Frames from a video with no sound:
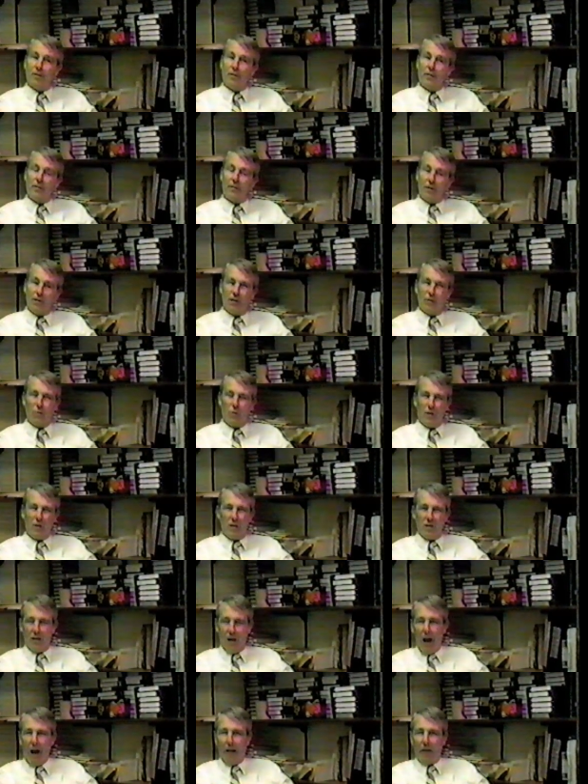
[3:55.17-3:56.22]
Just when you
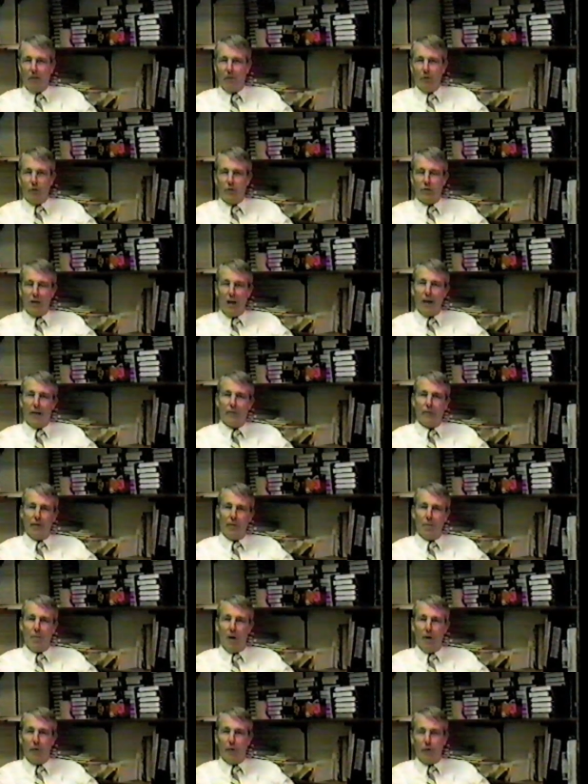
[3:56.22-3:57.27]
tackle them
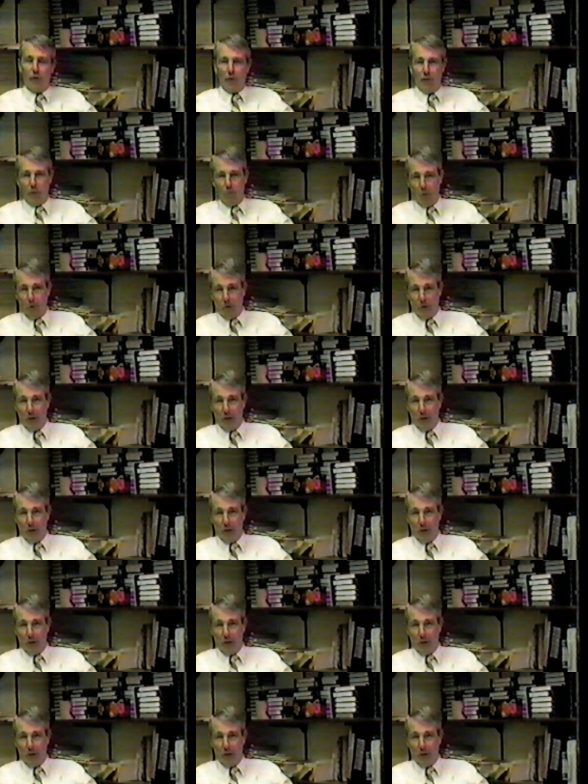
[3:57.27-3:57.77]
harder than what they